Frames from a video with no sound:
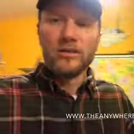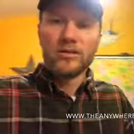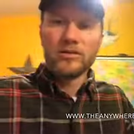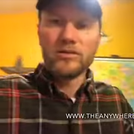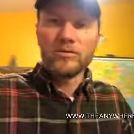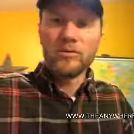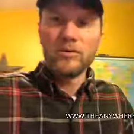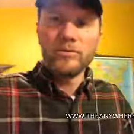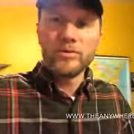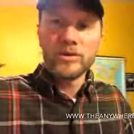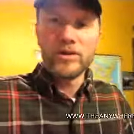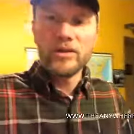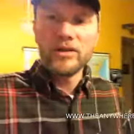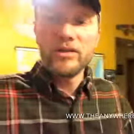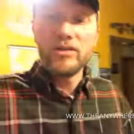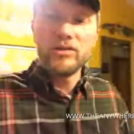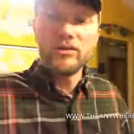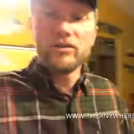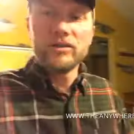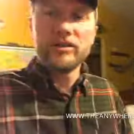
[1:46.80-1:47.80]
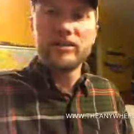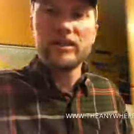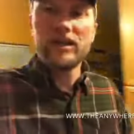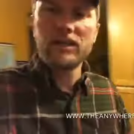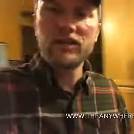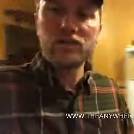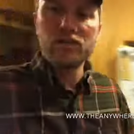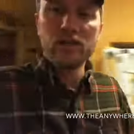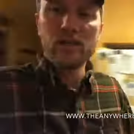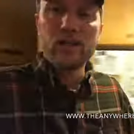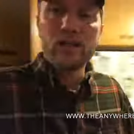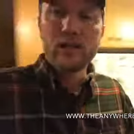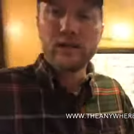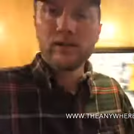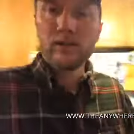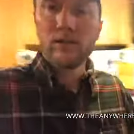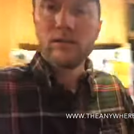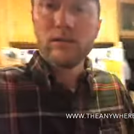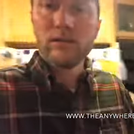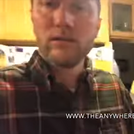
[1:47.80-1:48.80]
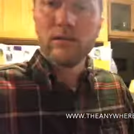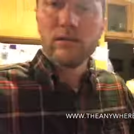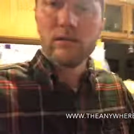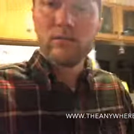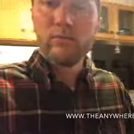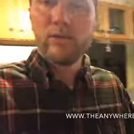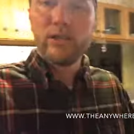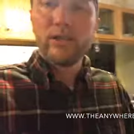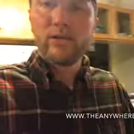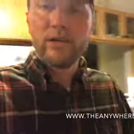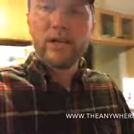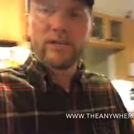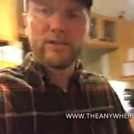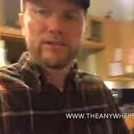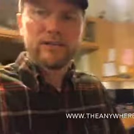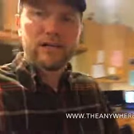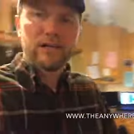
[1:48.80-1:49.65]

So what we're gonna do is actually cut the wheatgrass